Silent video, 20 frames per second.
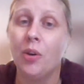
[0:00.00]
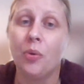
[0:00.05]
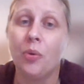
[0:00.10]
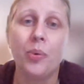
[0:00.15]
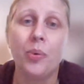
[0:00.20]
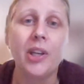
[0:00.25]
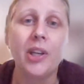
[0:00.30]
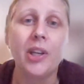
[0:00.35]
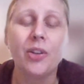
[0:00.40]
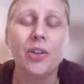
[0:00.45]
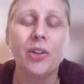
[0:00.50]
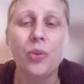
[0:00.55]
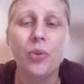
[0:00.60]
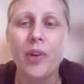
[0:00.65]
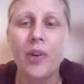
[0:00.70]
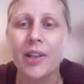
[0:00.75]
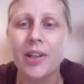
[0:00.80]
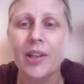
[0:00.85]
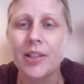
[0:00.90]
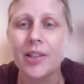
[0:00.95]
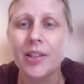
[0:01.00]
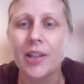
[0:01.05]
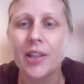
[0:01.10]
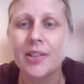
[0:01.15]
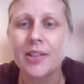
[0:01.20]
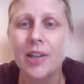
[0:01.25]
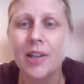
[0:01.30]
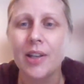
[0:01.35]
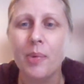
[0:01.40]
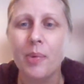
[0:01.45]
we can all
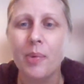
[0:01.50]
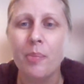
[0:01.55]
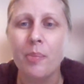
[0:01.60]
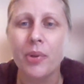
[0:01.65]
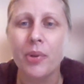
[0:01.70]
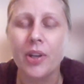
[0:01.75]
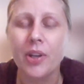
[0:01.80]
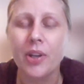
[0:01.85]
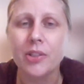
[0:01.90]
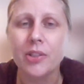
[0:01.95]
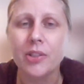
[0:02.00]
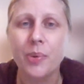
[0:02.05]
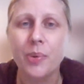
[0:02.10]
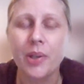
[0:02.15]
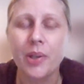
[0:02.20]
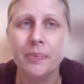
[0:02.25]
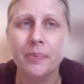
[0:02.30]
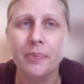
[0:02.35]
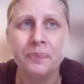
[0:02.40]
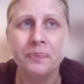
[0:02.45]
recognise and empathise with.